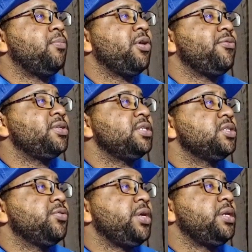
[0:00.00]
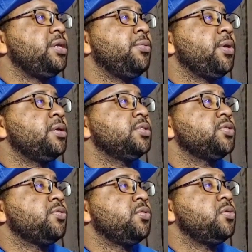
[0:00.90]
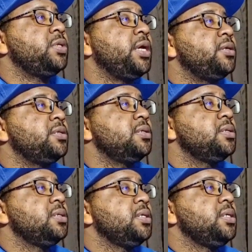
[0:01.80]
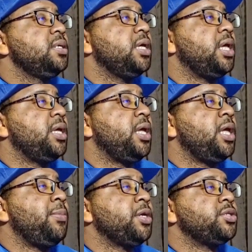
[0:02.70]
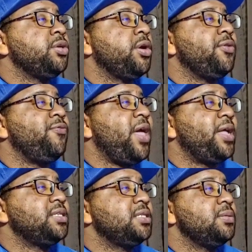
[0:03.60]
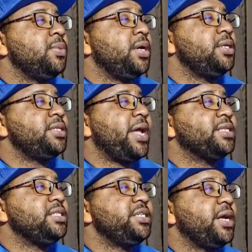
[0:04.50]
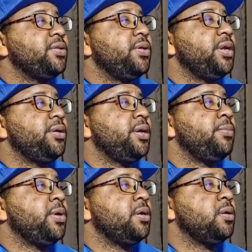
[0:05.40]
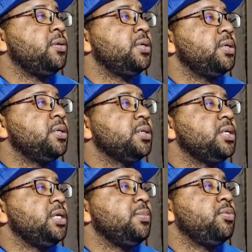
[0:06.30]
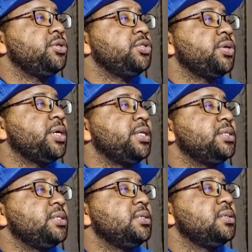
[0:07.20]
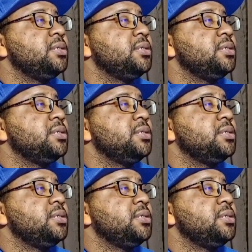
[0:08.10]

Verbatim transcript: preferences screen, and we're going to scroll down and make sure your advanced button is actually checked on here. And we're going to go to keyboard shortcuts.